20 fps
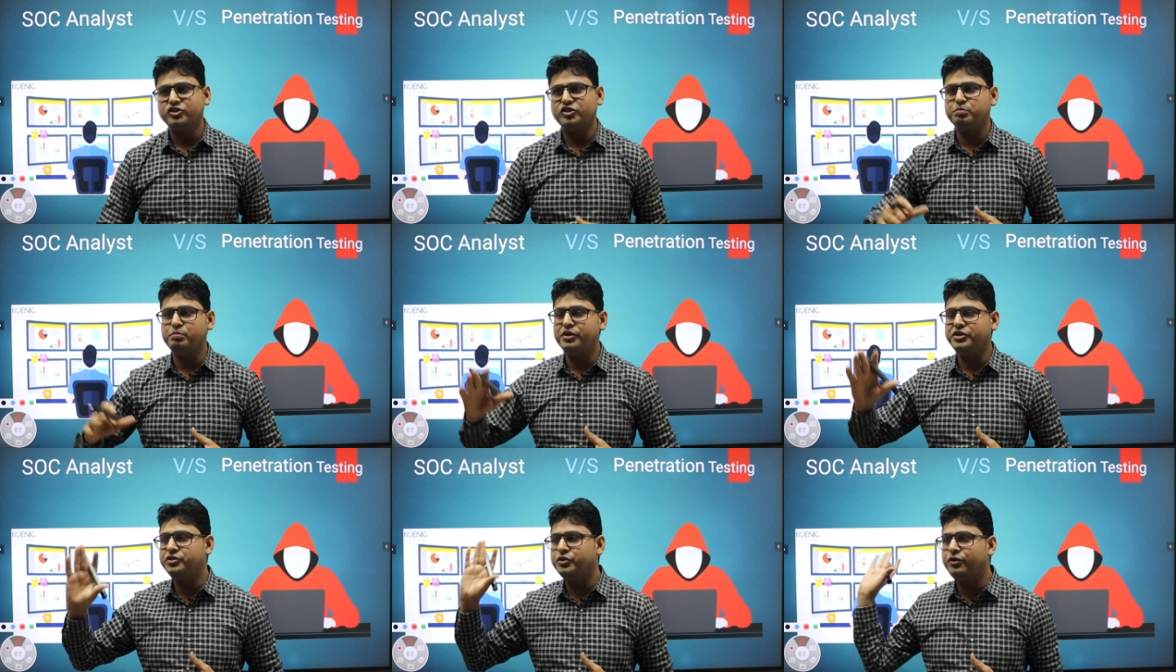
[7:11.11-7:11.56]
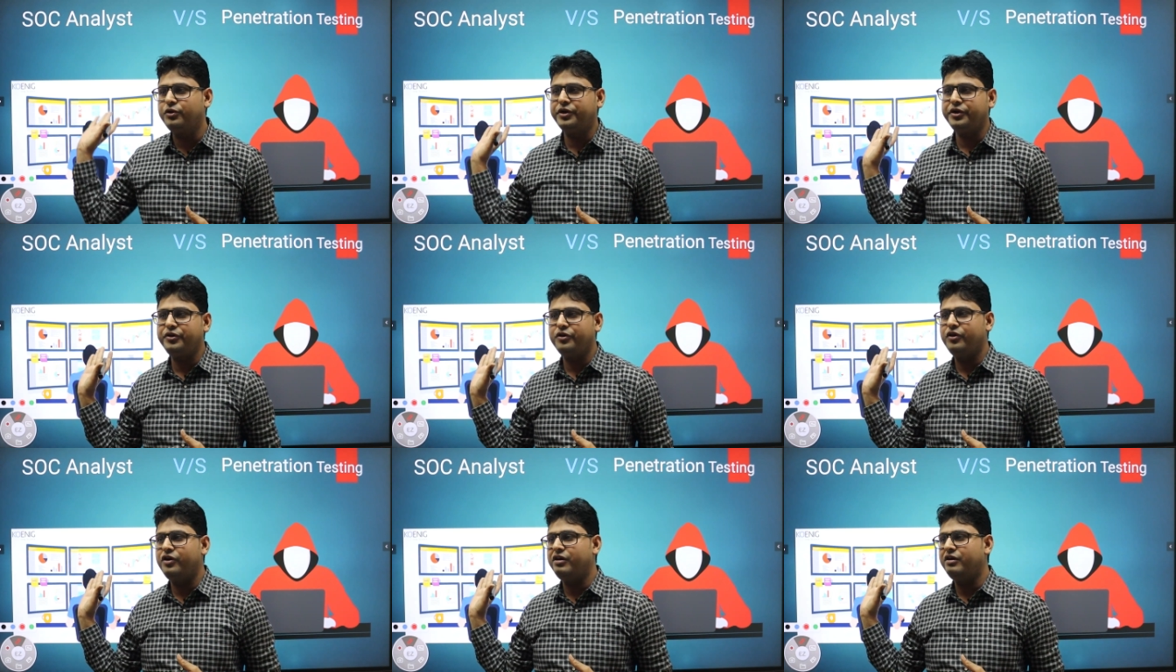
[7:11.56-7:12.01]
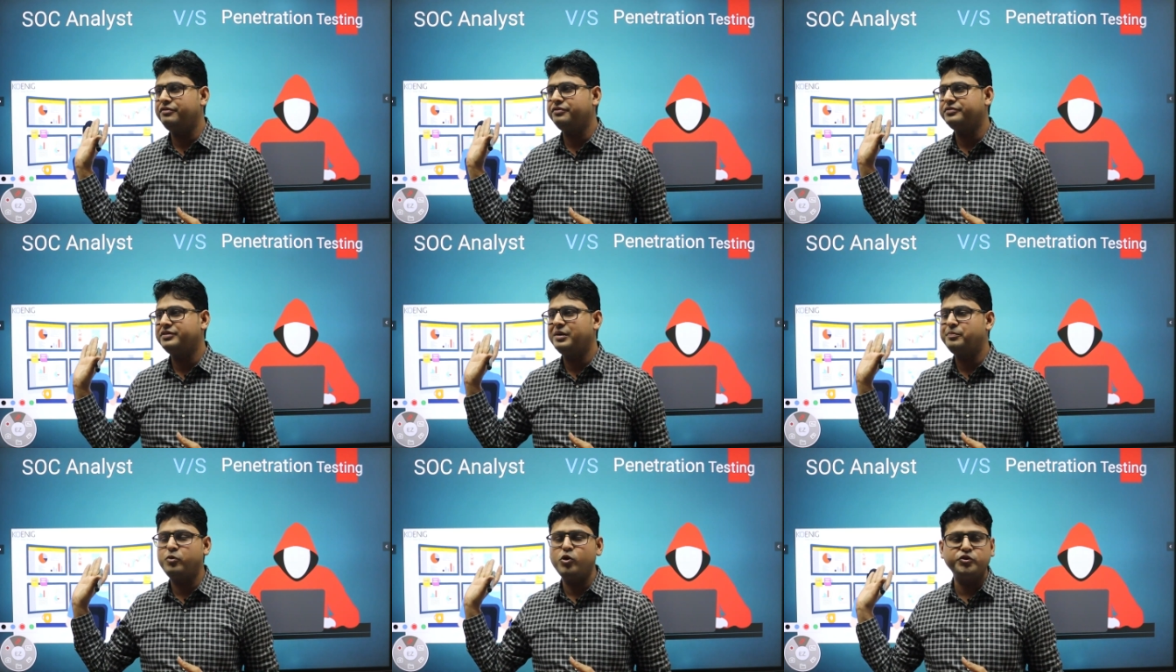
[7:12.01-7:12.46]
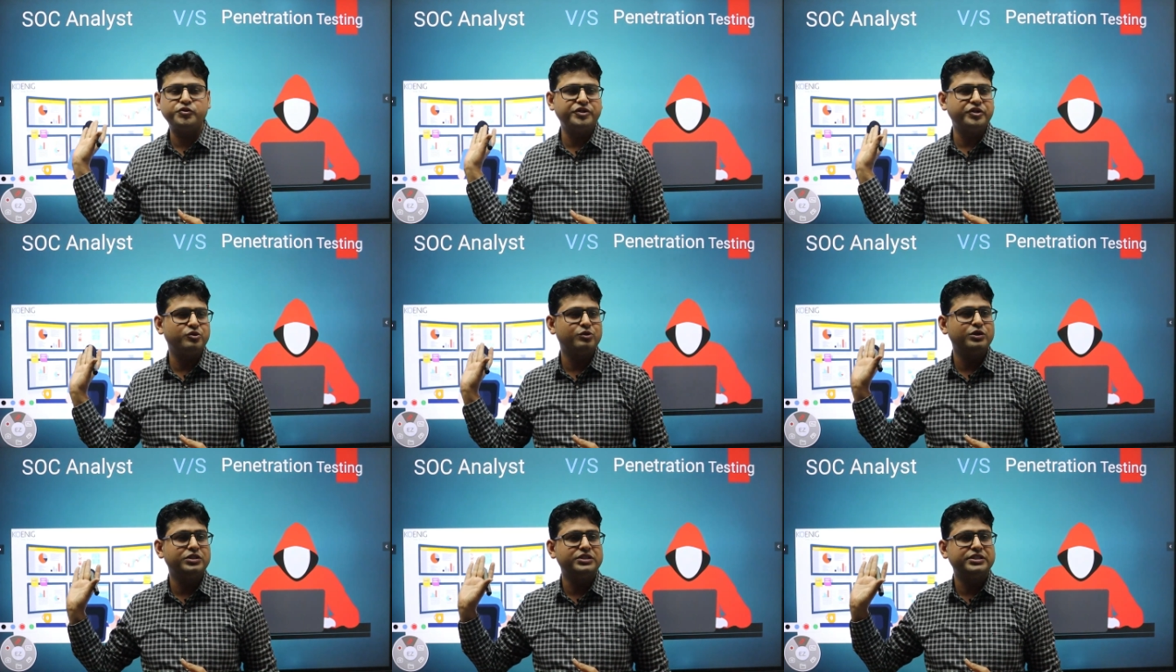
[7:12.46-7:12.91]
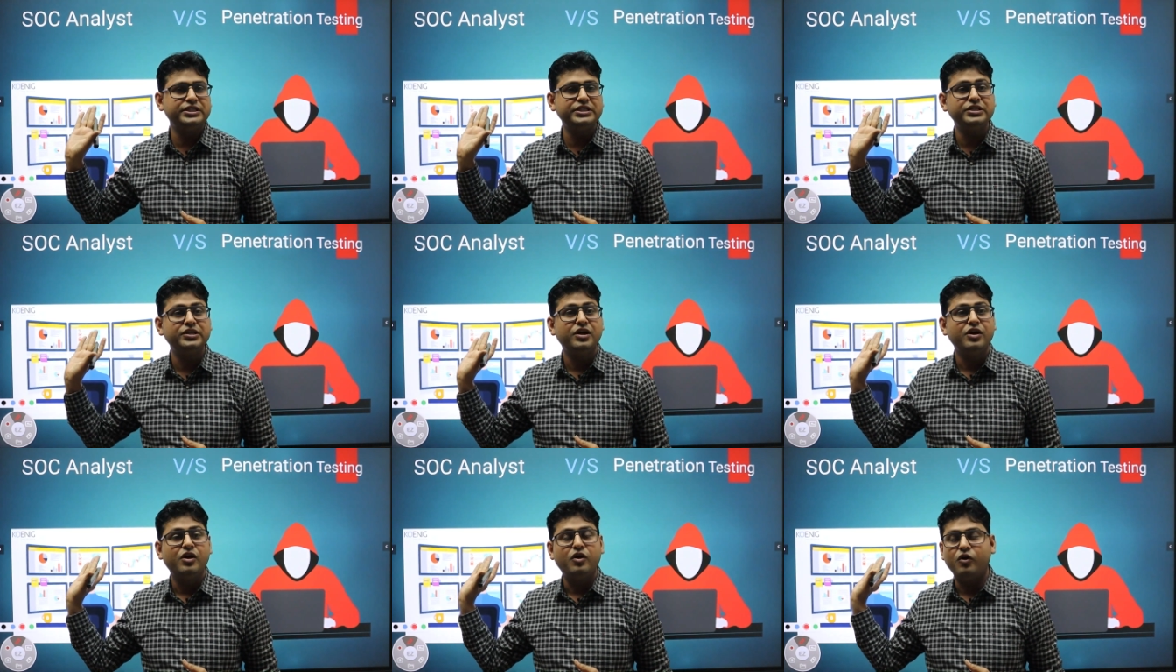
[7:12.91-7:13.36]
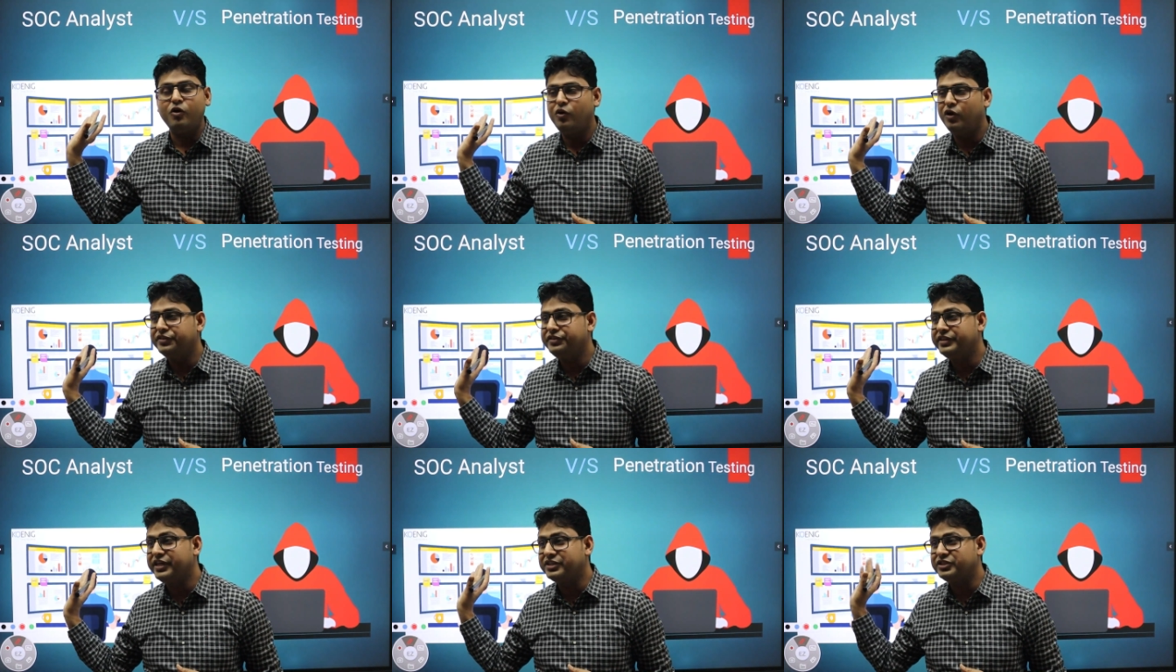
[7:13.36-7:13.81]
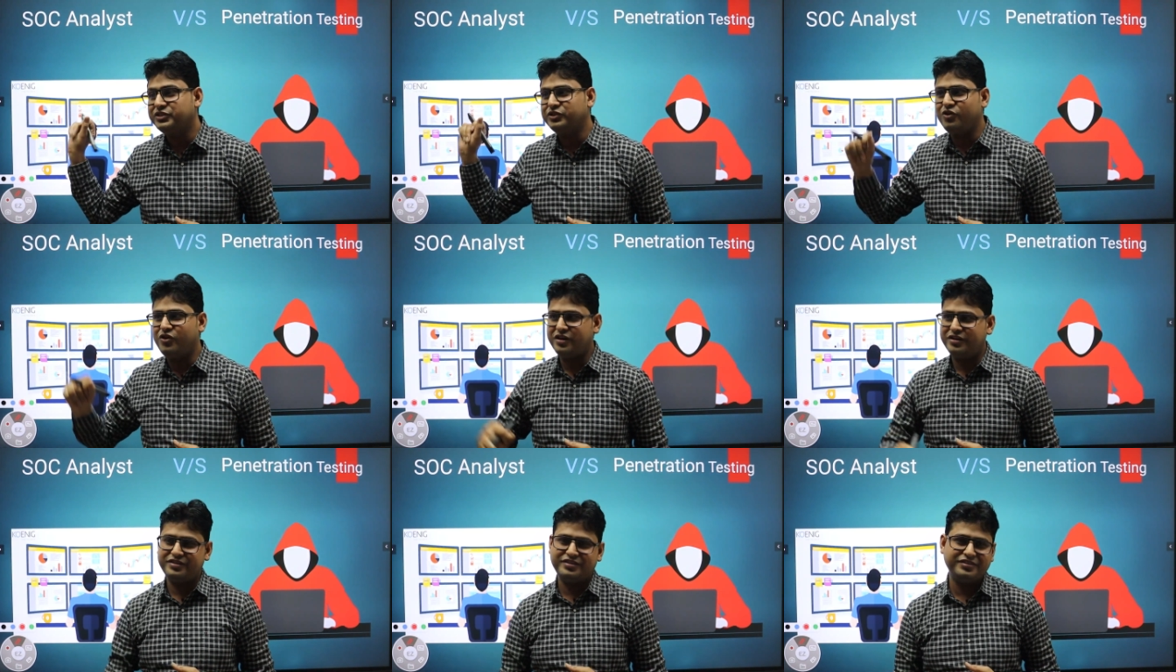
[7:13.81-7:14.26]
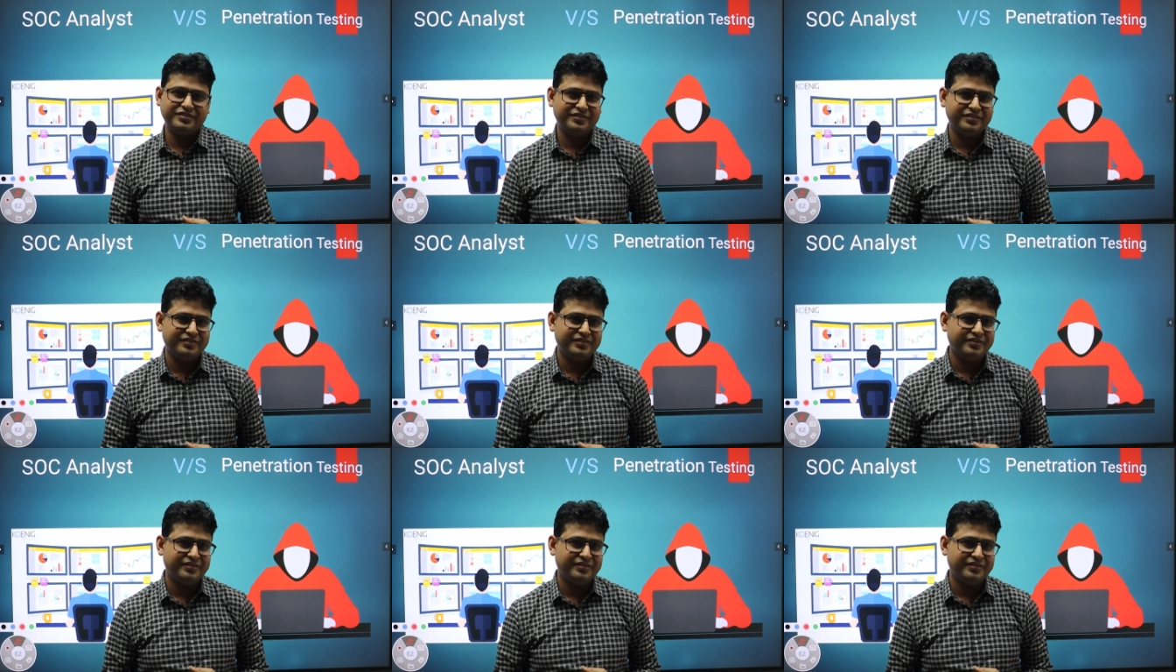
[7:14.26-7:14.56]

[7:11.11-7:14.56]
So majority of the opportunity you will see on the SOC.